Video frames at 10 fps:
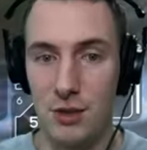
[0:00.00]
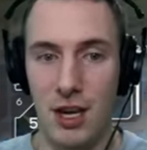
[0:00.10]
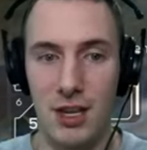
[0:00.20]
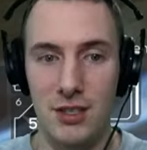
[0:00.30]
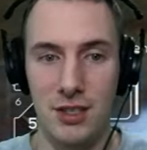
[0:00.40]

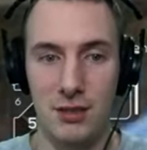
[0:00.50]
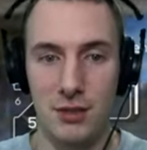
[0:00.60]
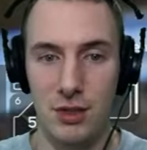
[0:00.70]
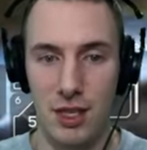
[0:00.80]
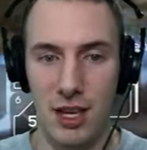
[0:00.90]
guys
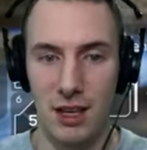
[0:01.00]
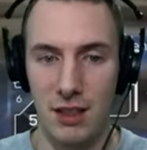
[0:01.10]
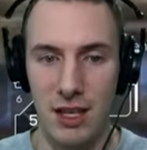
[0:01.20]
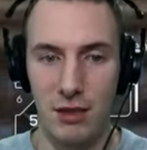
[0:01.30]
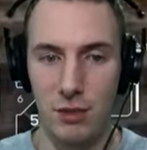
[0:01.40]
to kind of
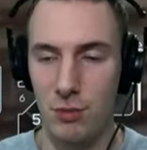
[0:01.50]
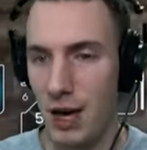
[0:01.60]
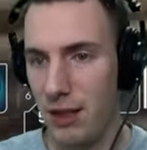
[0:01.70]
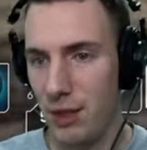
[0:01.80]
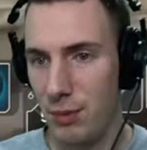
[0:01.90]
think through
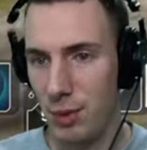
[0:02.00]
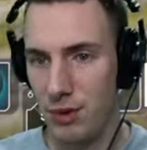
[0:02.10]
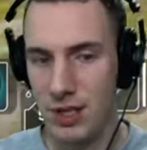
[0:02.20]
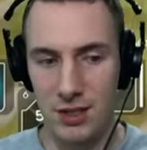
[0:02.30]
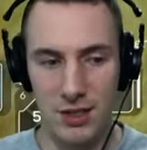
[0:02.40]
my thought
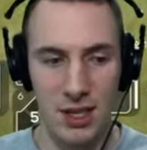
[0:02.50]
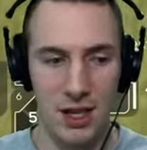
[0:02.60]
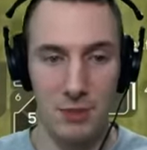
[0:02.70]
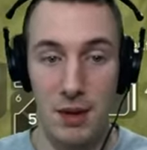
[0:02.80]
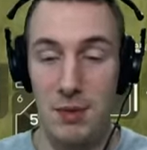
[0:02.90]
process,
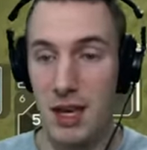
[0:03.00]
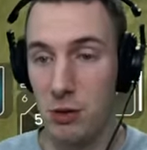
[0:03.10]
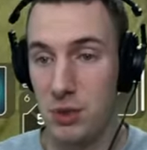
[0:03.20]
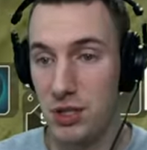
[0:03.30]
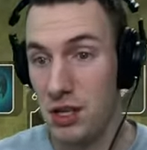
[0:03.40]
and maybe
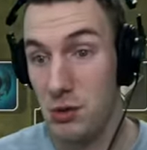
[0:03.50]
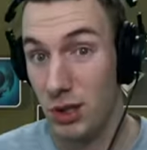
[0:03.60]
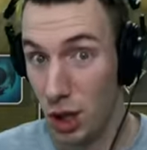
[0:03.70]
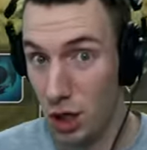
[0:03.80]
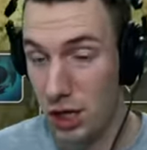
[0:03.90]
helps you
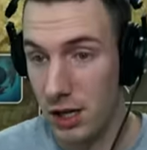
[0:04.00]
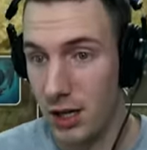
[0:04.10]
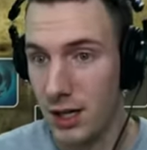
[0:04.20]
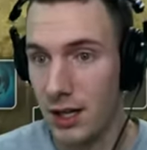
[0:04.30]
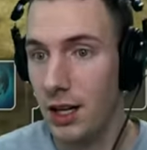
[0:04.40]
learn
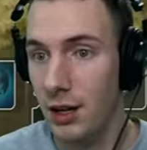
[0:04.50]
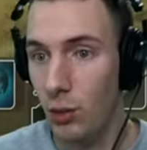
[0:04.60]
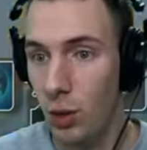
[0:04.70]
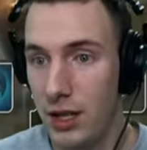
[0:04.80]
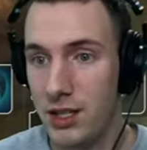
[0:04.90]

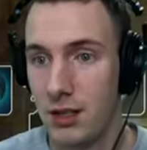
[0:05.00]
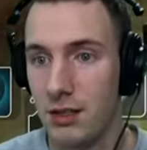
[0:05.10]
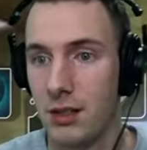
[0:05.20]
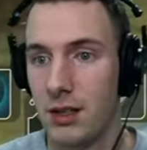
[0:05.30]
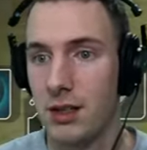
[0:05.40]
what
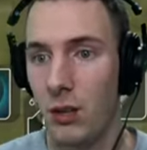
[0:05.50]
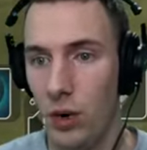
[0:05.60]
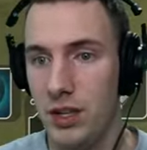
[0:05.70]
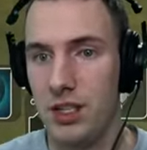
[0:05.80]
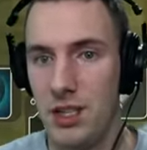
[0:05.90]

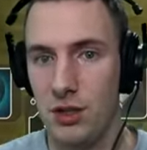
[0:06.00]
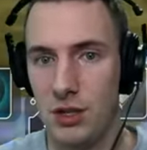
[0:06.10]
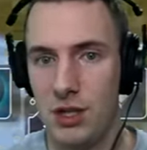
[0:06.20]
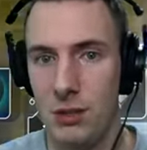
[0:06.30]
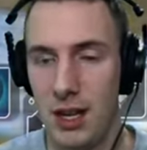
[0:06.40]

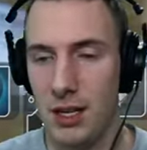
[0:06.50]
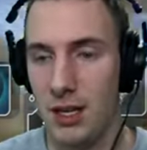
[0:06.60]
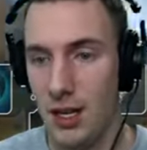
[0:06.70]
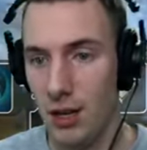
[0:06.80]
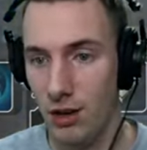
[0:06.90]
decisions to make
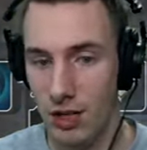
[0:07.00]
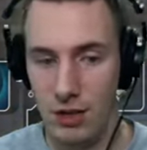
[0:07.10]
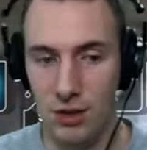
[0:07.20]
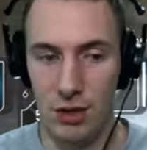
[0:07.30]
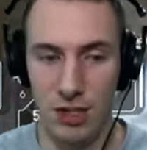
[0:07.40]
here
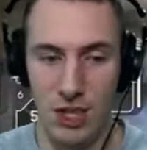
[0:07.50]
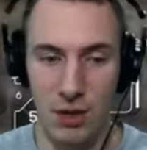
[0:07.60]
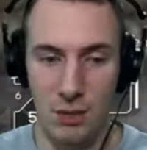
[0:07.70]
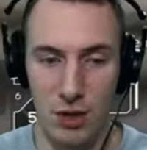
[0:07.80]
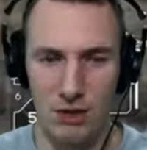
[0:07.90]
during the game. We do have